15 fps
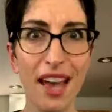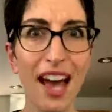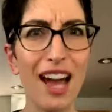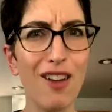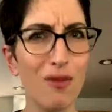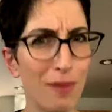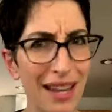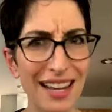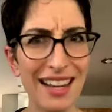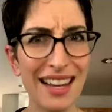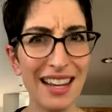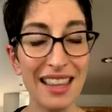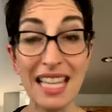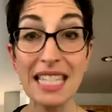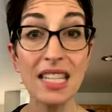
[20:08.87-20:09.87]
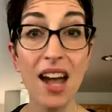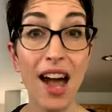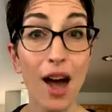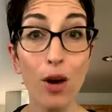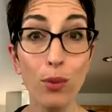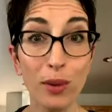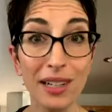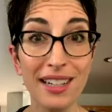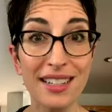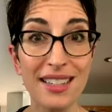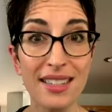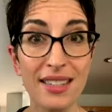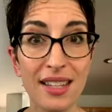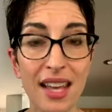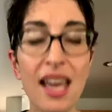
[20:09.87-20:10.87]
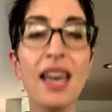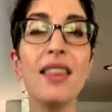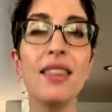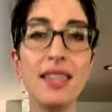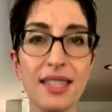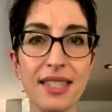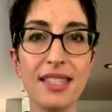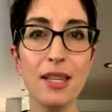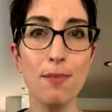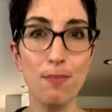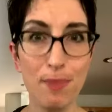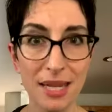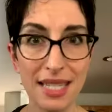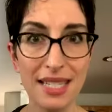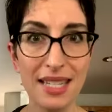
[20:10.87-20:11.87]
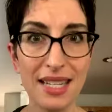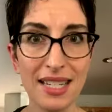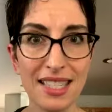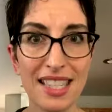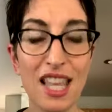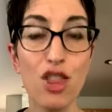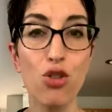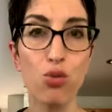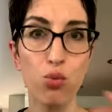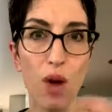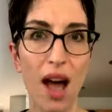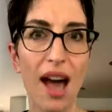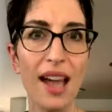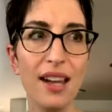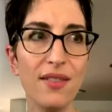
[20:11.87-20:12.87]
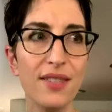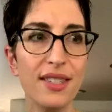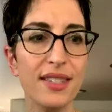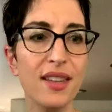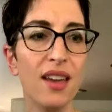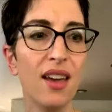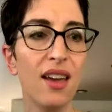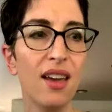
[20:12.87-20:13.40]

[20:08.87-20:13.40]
I've made it. That's not how it works. This is a business that thrives